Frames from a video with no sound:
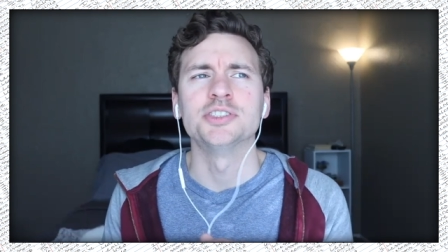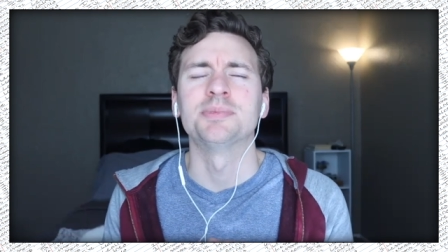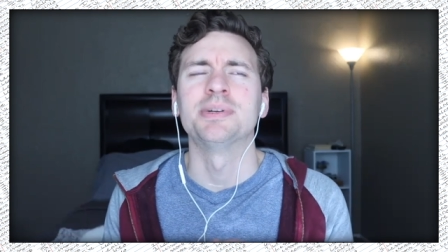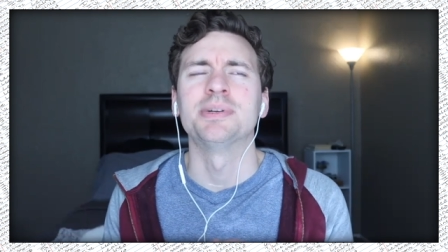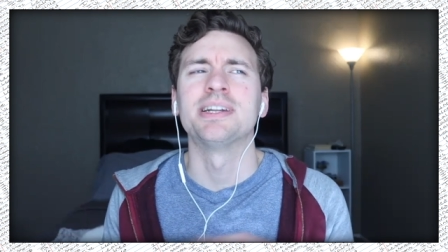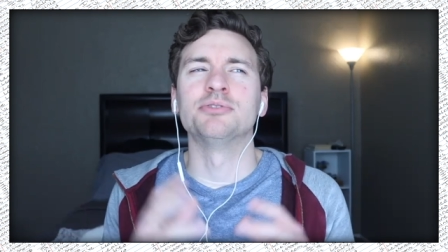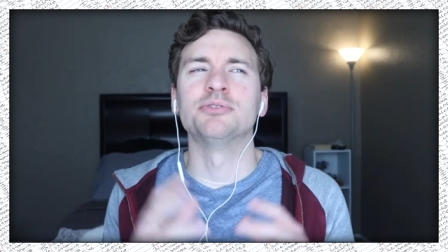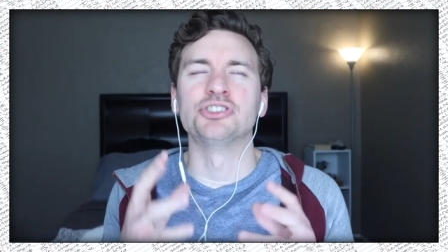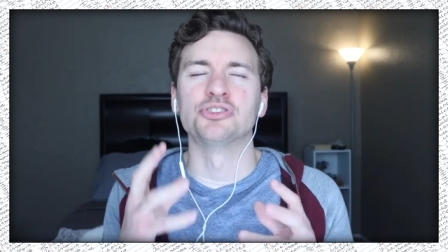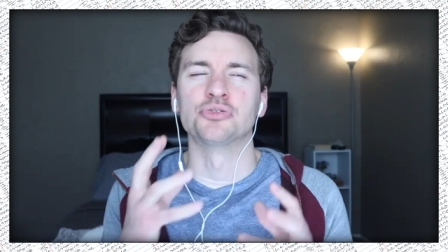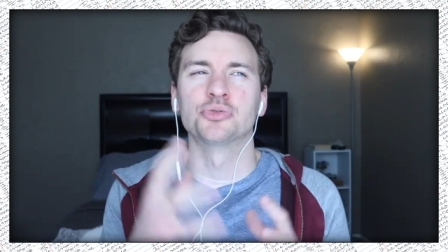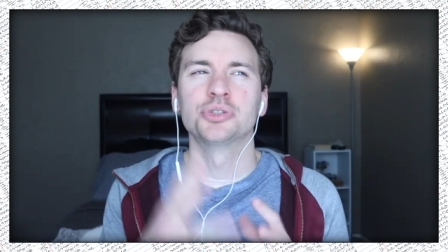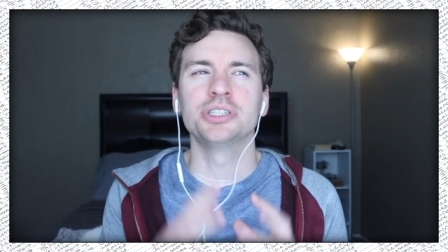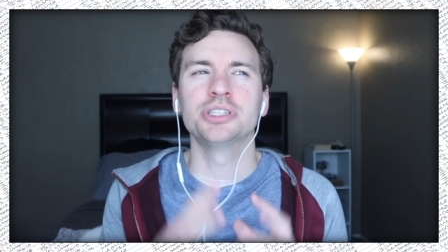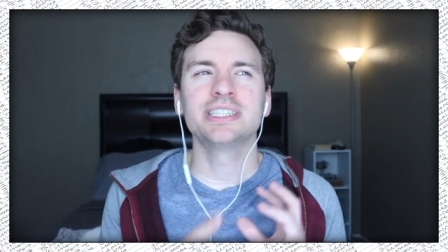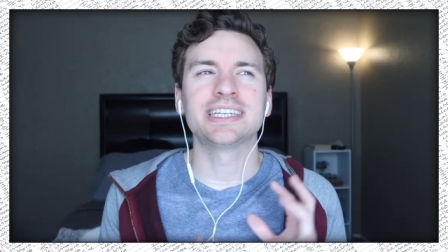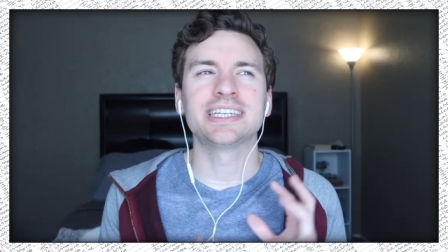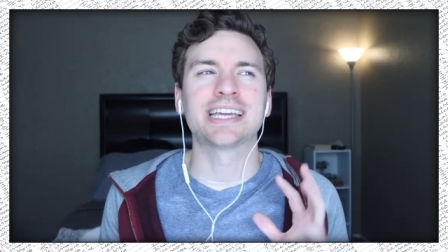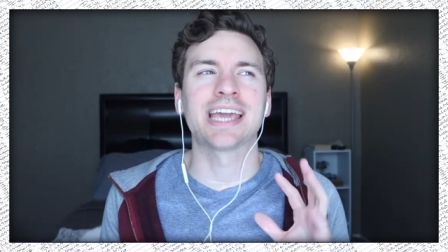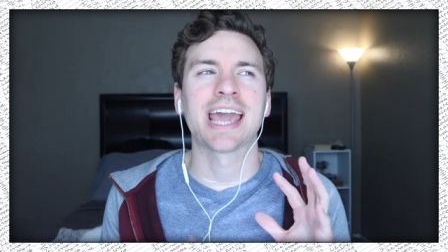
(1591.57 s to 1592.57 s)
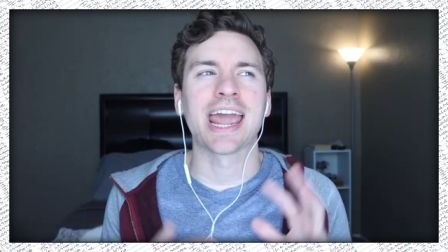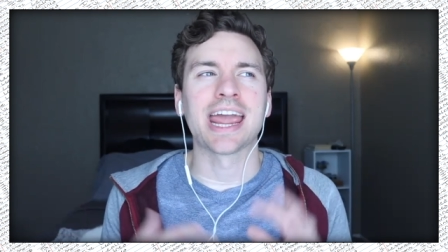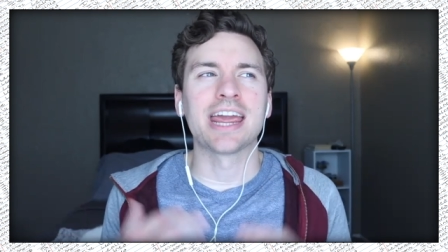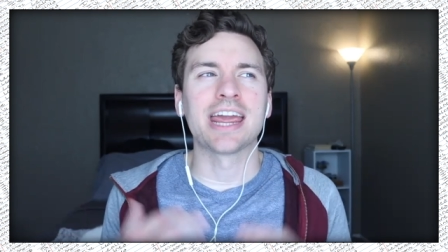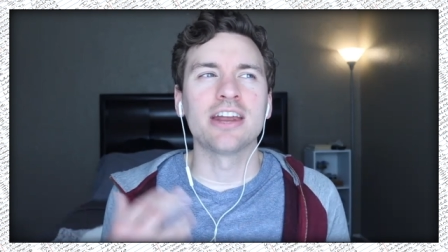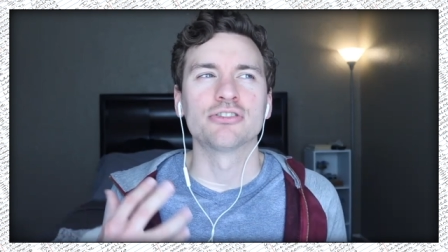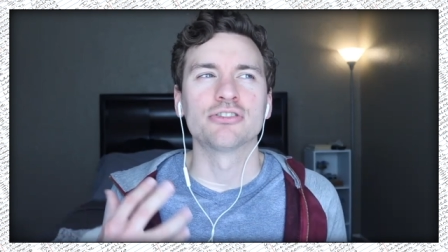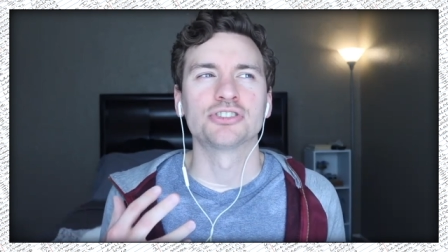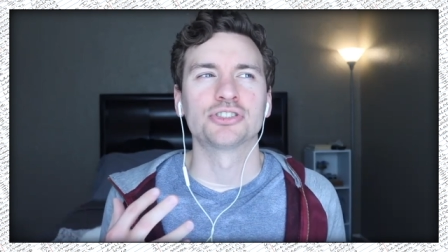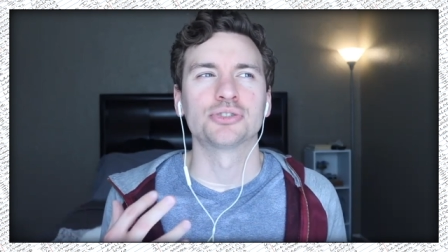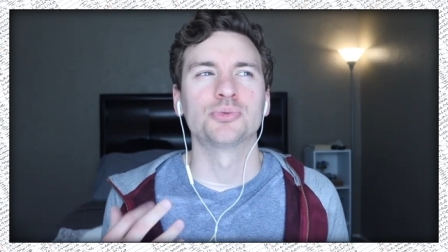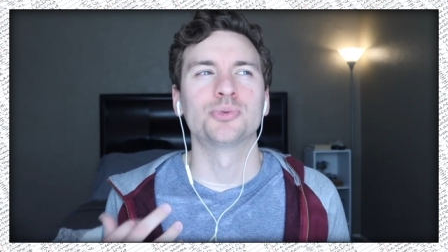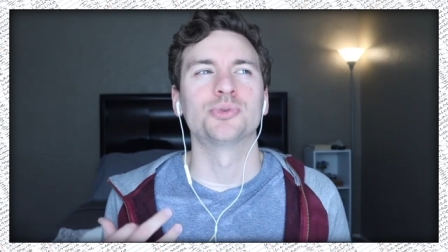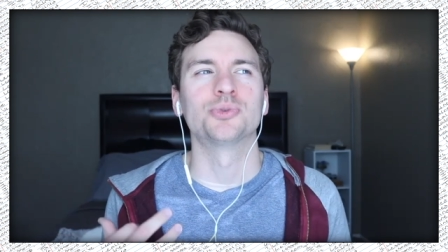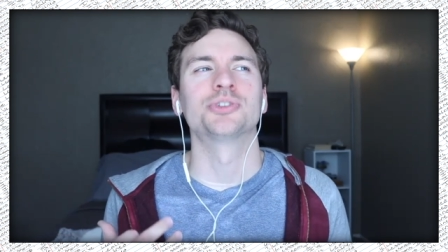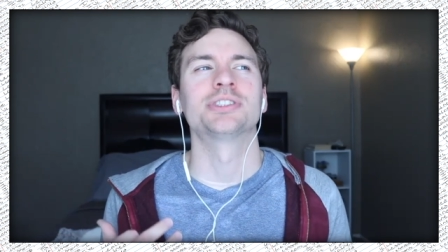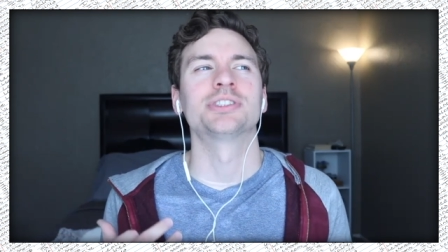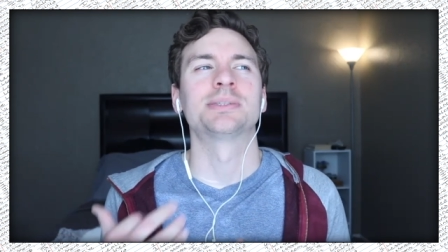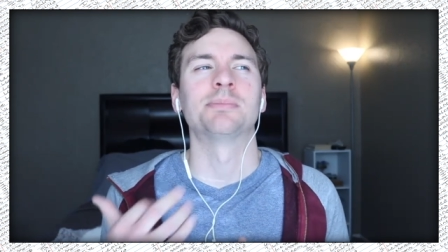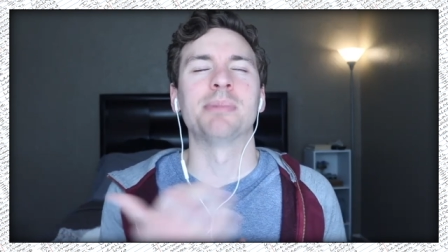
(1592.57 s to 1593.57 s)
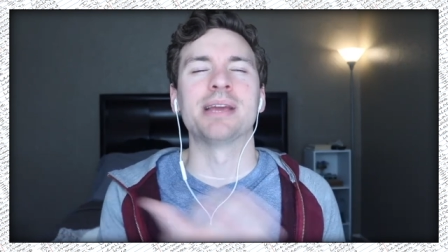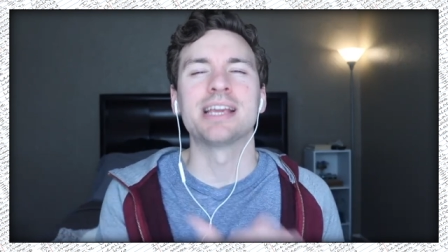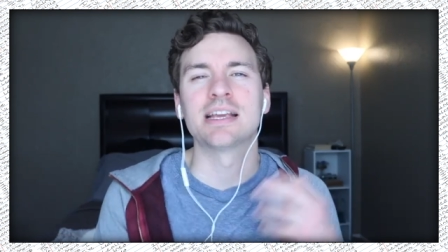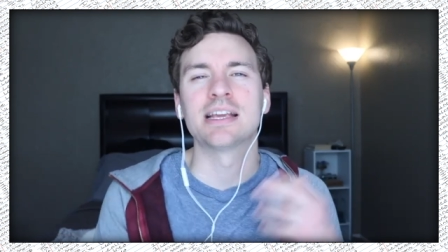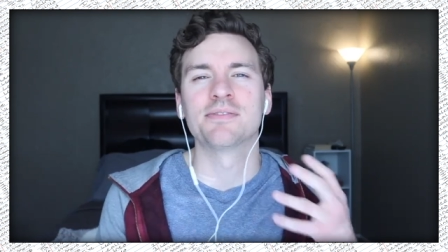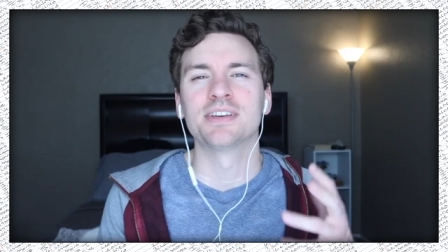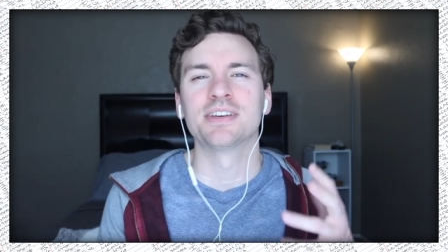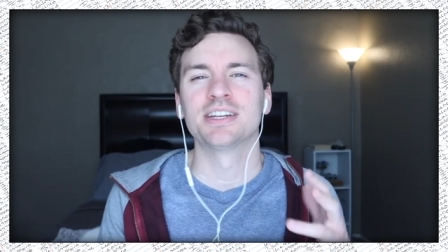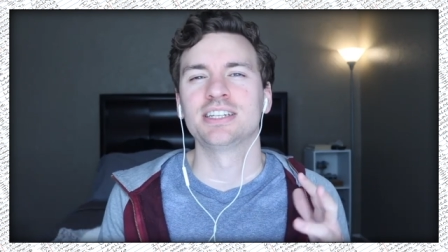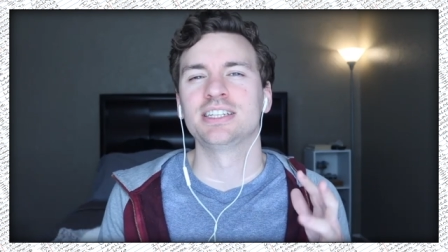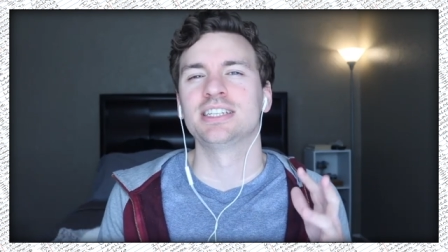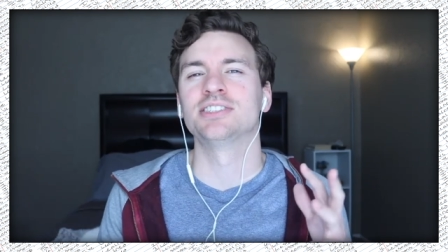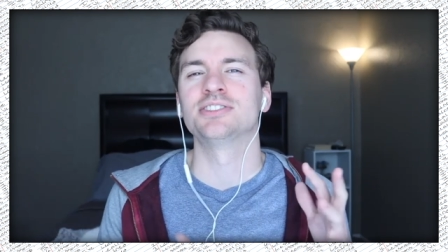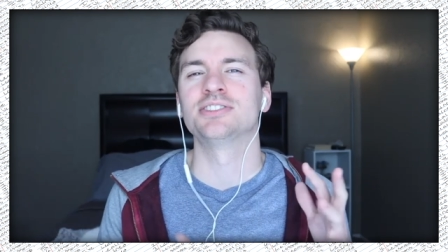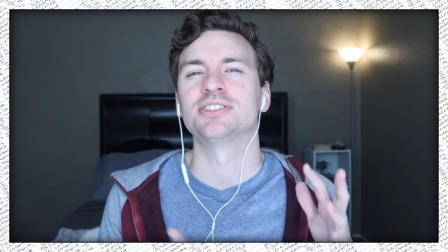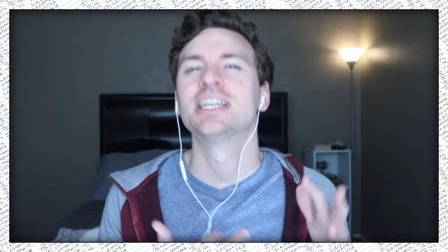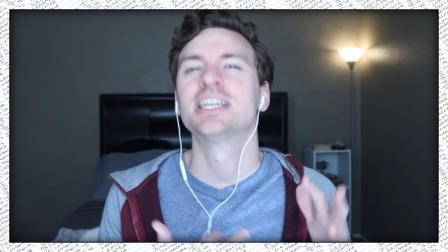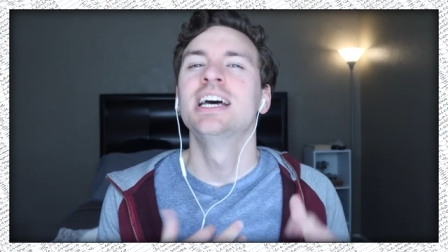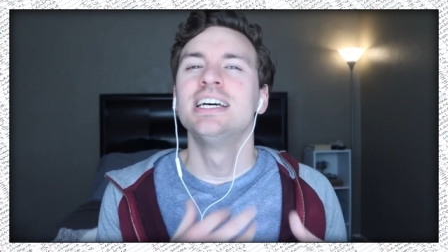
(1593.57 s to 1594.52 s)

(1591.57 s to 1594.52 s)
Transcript: but it was really catered towards making videos